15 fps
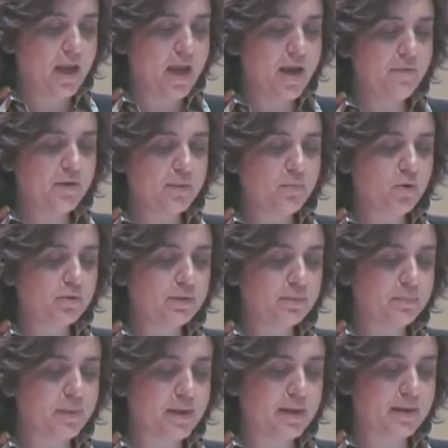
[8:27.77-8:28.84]
Every
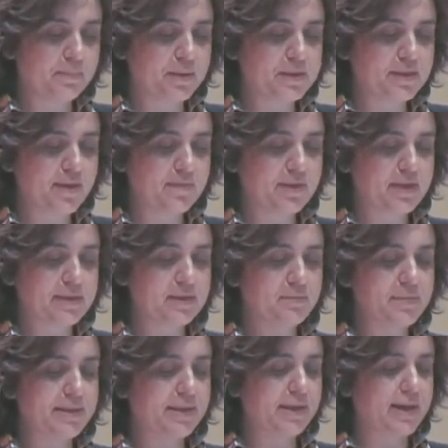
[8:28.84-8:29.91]
modal pair preserves an
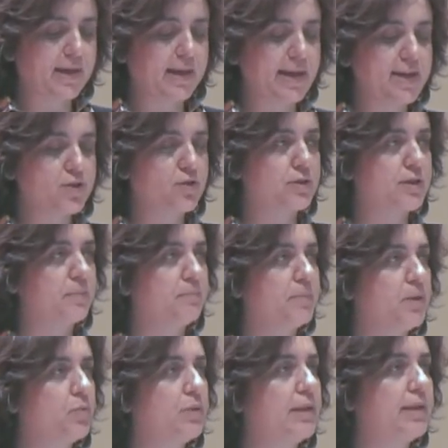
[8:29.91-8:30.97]
asymmetrical relationship
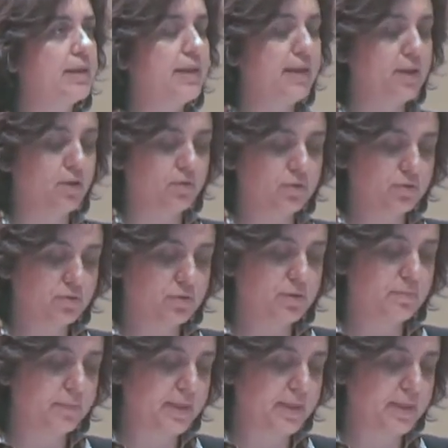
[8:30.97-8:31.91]
between Kyrios,